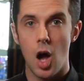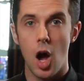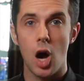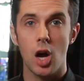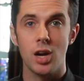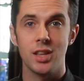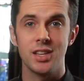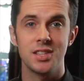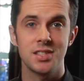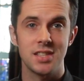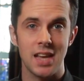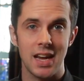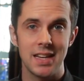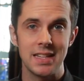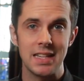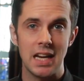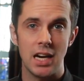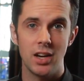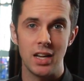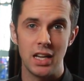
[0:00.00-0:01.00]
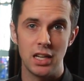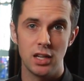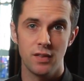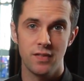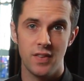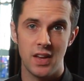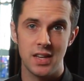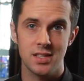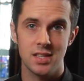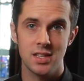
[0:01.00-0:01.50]
are the secondary
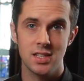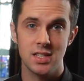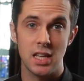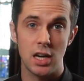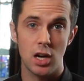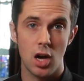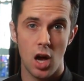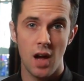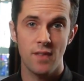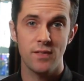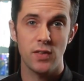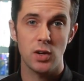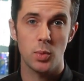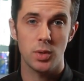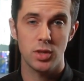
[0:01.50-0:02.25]
interfaces that are offered